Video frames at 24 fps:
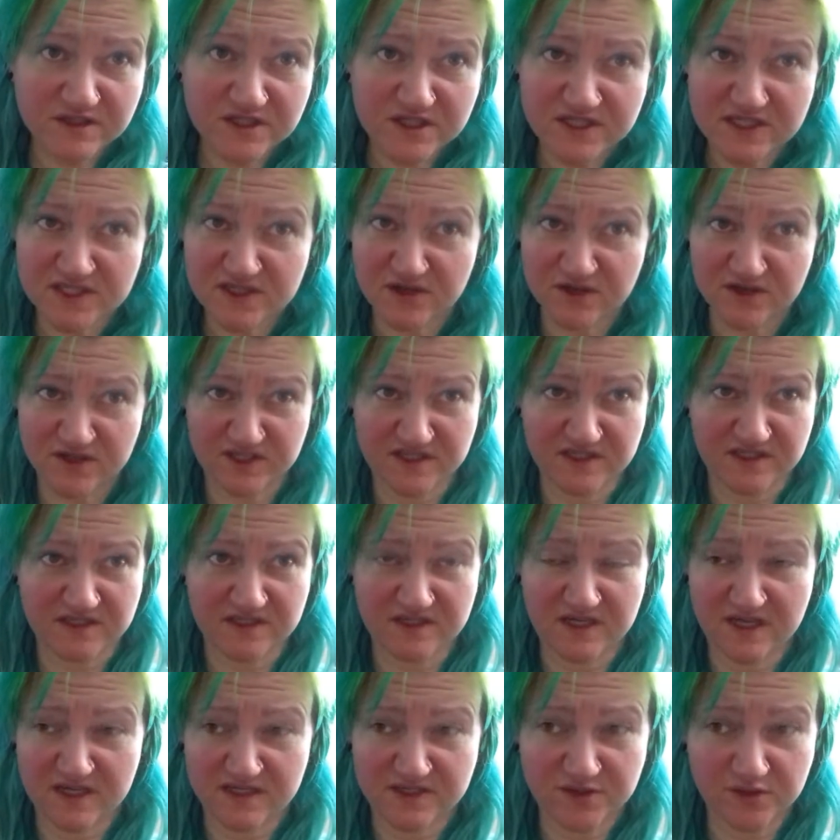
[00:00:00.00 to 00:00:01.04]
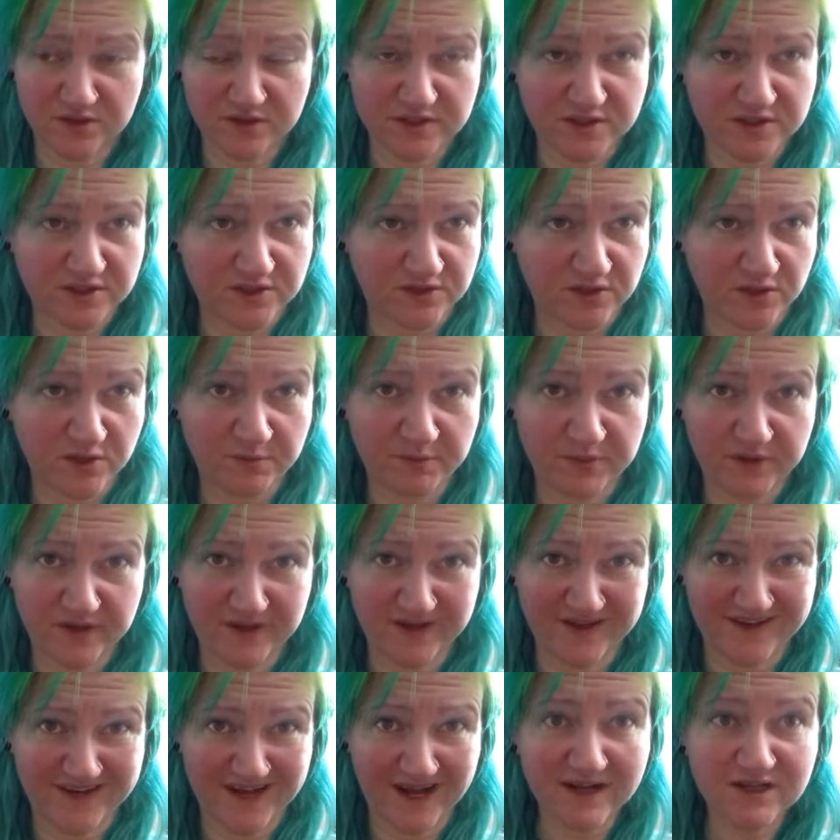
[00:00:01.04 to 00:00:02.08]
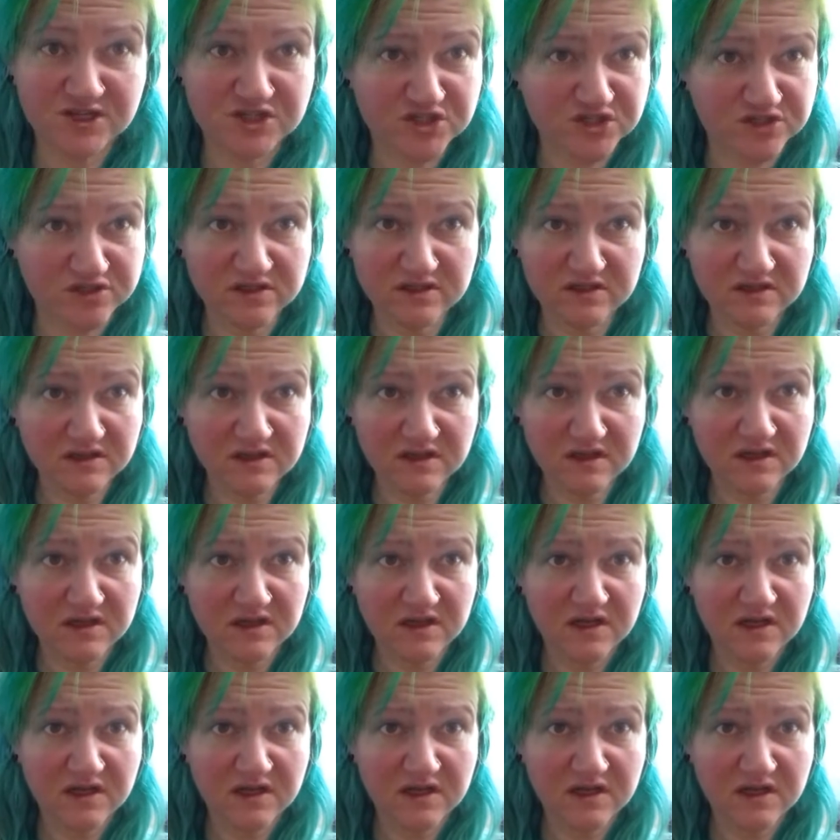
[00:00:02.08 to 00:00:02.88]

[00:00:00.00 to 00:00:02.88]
just because it's not super natural,